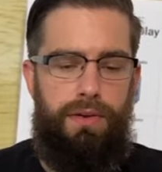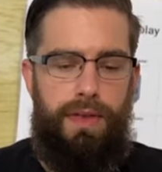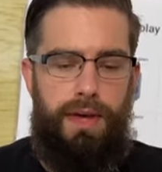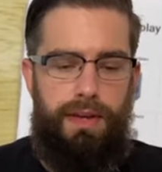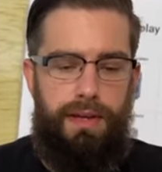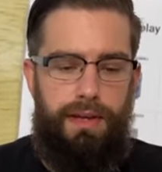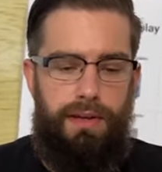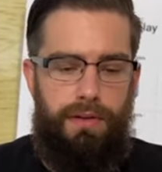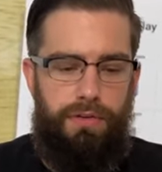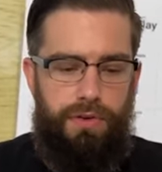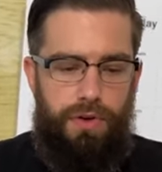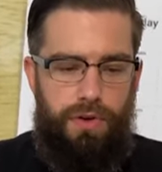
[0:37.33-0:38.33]
that it
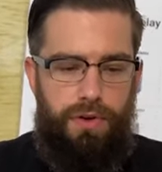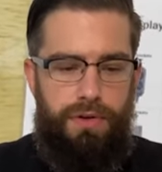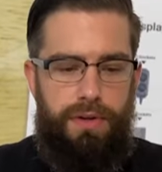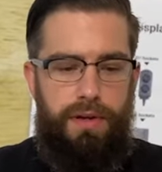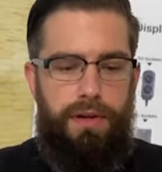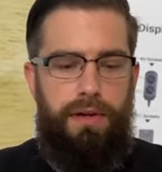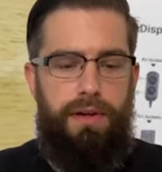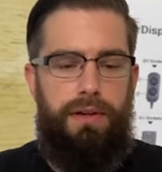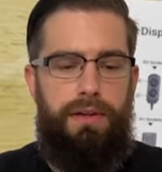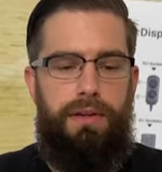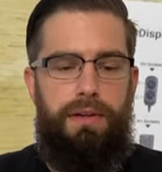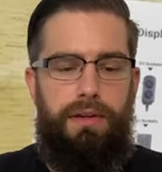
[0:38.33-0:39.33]
is turned
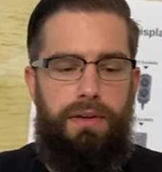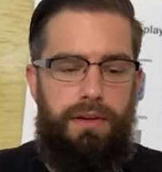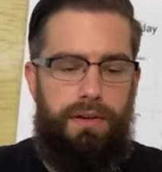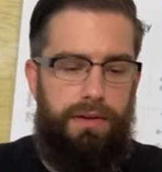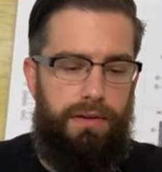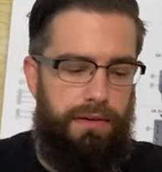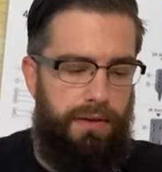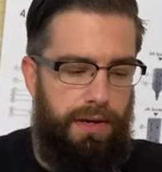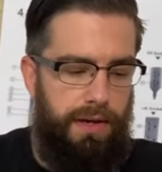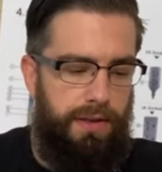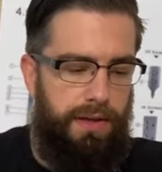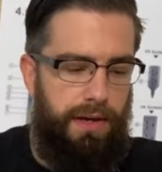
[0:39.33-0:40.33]
on, uh,
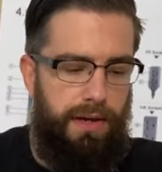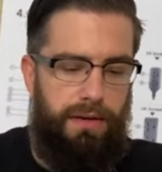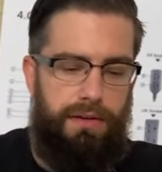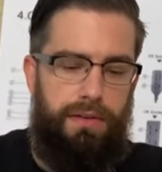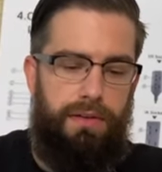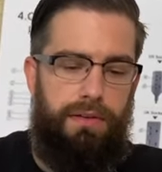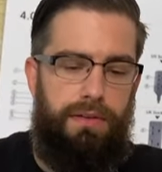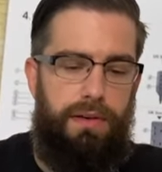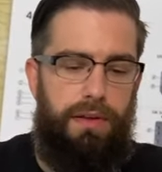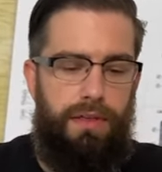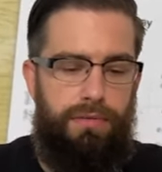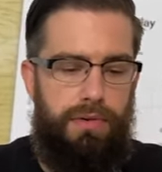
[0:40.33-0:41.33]
the
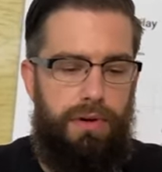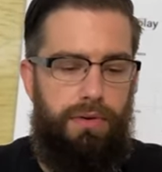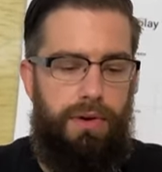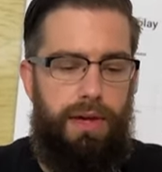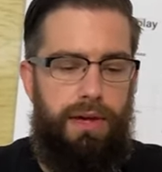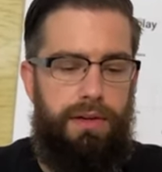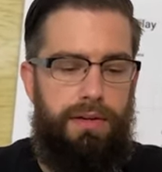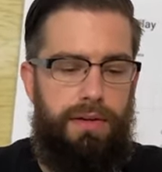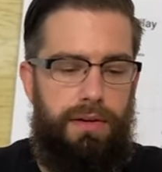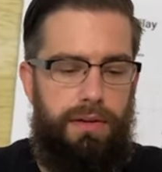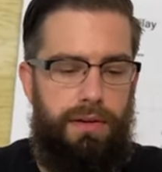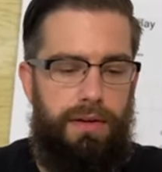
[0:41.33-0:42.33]
ITC 308,
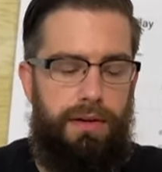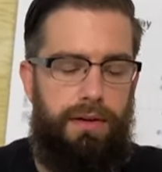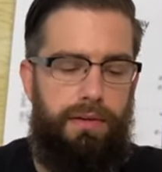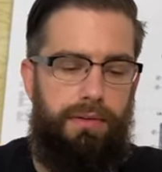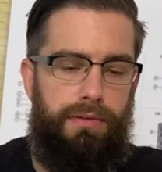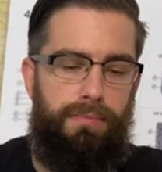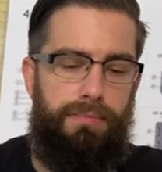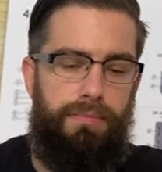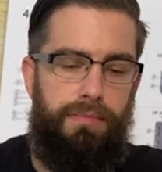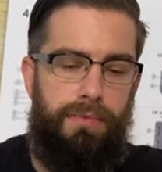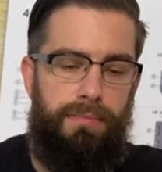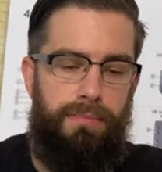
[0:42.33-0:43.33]
um,
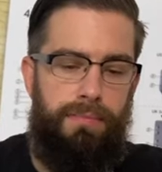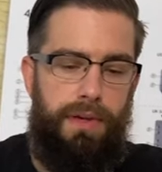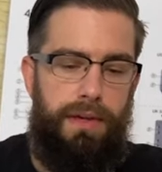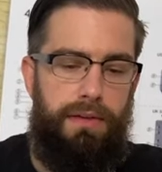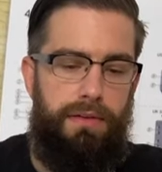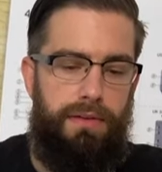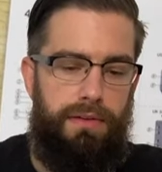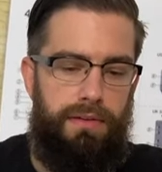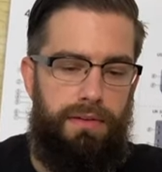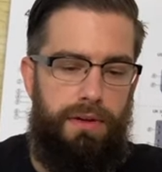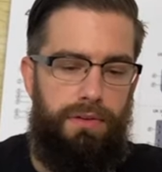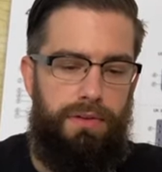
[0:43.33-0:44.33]
it is in
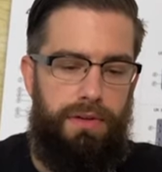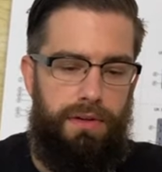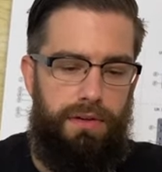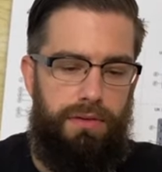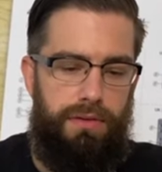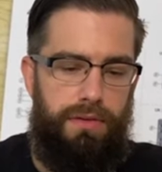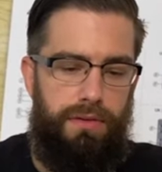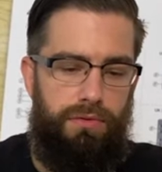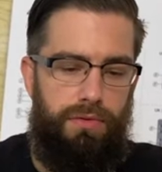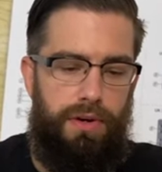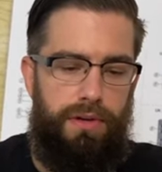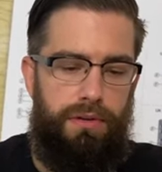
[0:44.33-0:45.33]
Celsius,
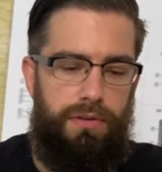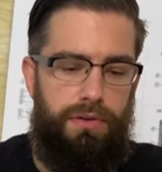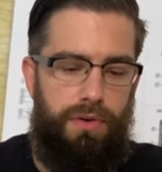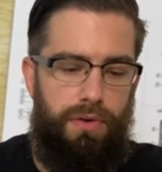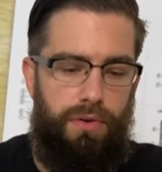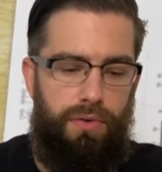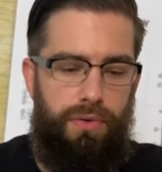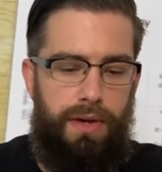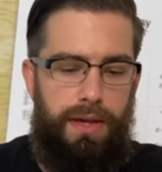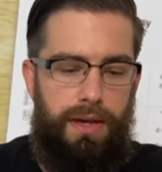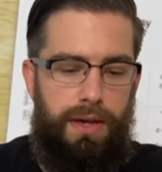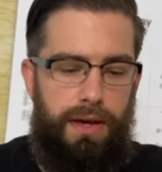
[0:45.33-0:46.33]
right? So
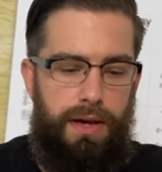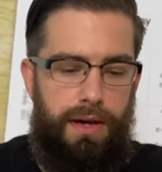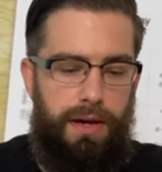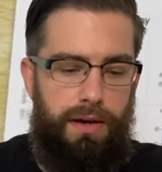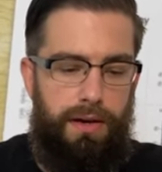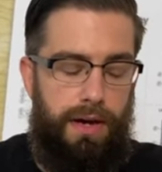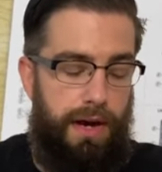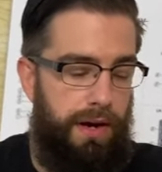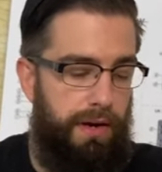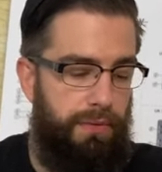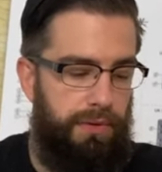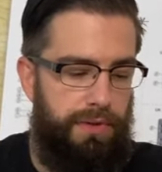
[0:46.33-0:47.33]
uh,
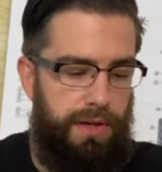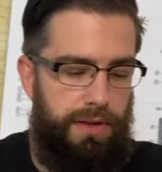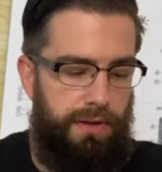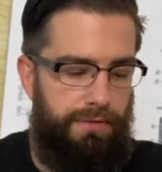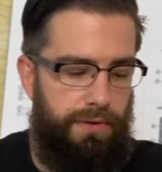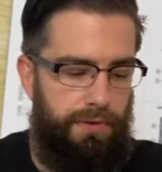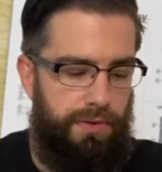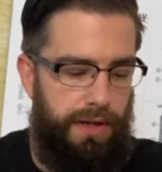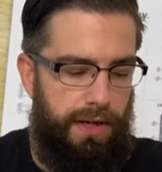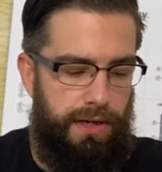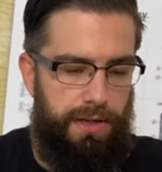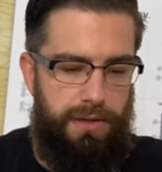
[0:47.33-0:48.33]
I would say the first
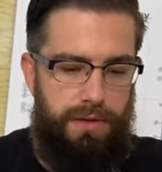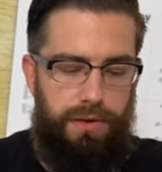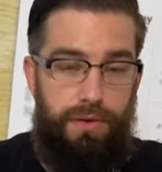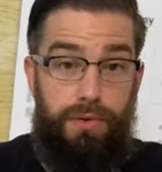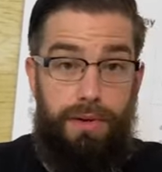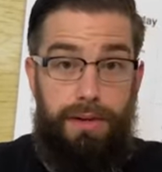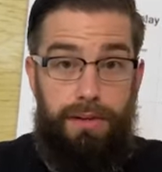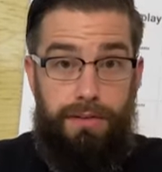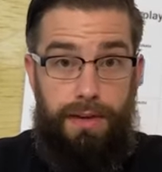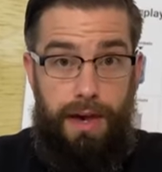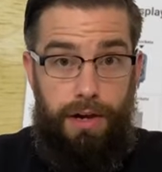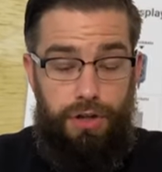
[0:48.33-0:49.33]
thing I need to do
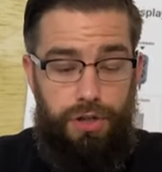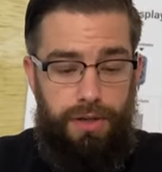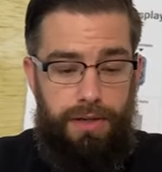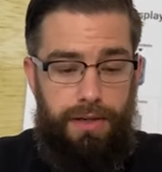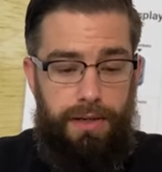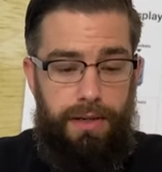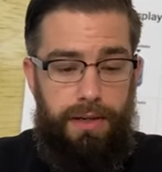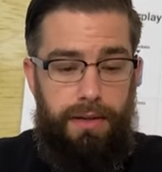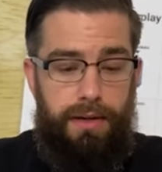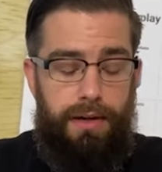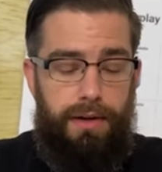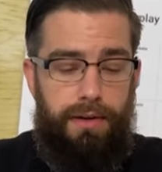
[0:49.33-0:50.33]
is actually
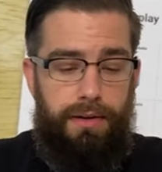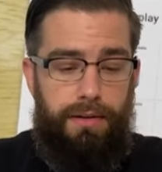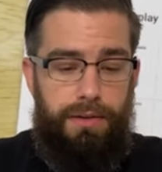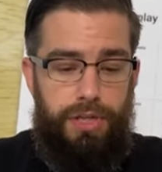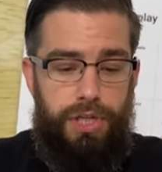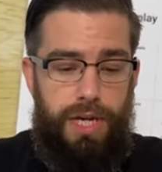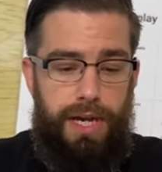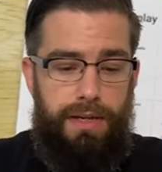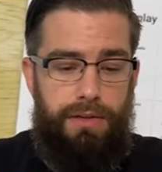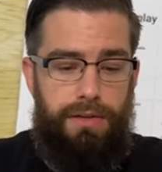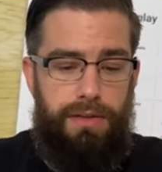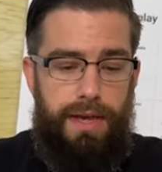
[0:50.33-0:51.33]
uh,
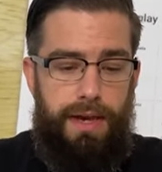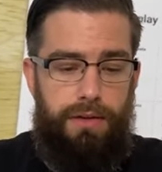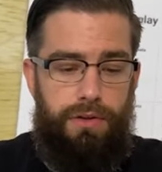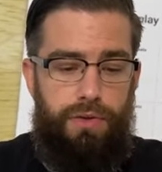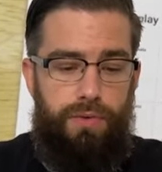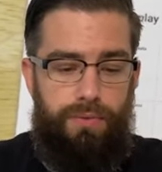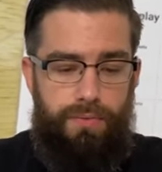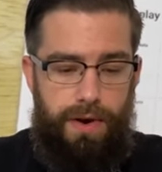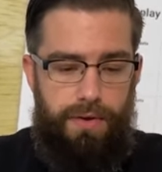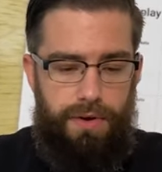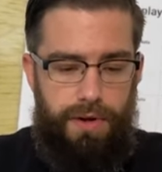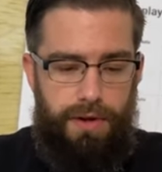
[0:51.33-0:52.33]
change that to
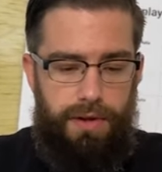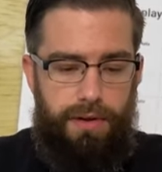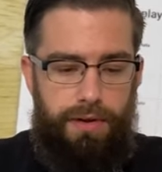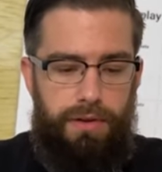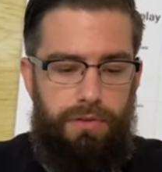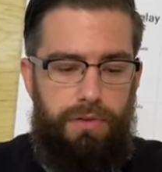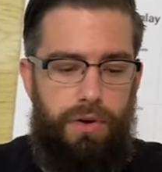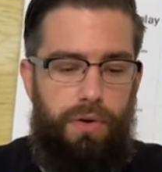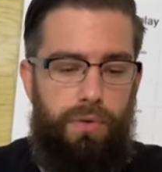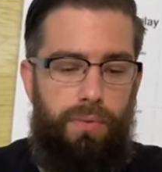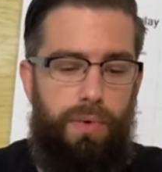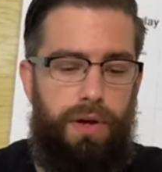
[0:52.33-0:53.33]
Fahrenheit. So
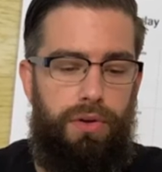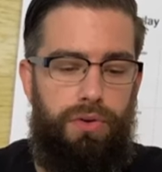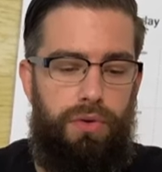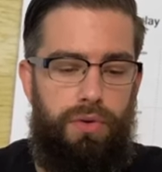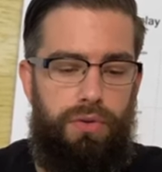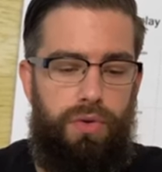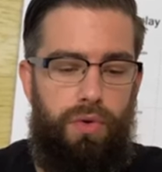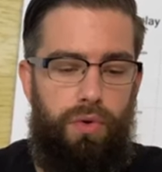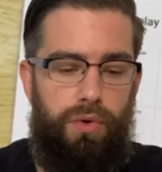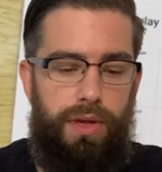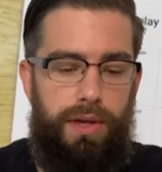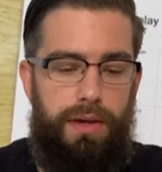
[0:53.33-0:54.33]
what I'll do is
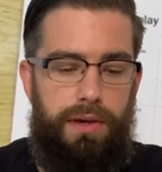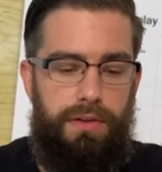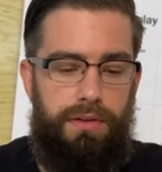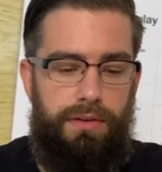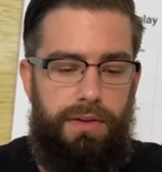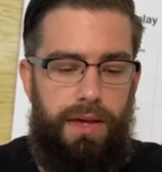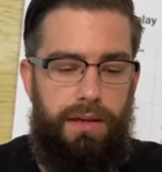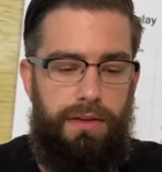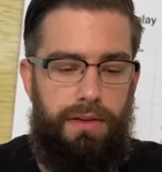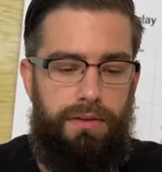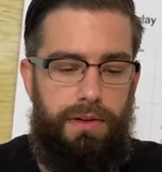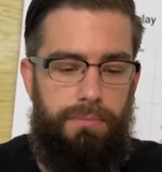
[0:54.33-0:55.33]
hold set
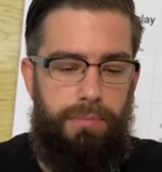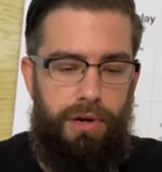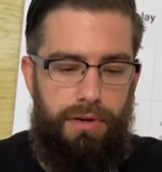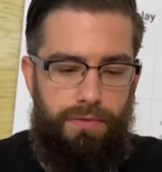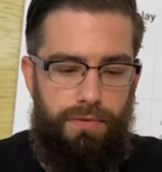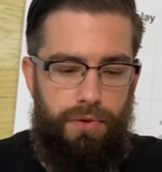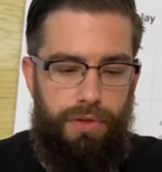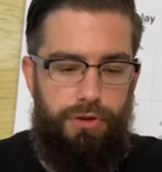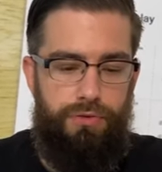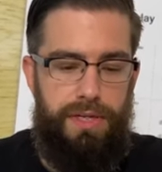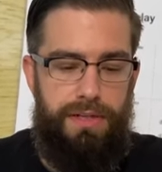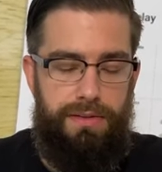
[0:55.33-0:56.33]
the set button for
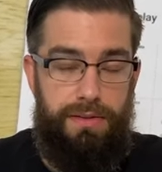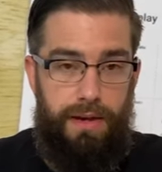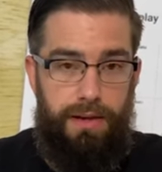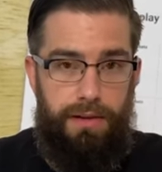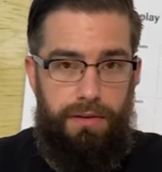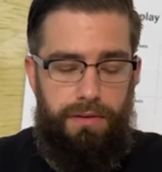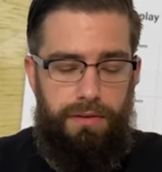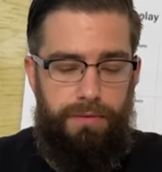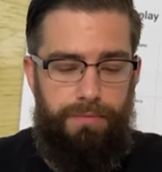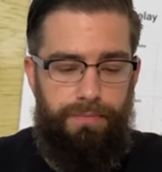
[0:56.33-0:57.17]
three seconds.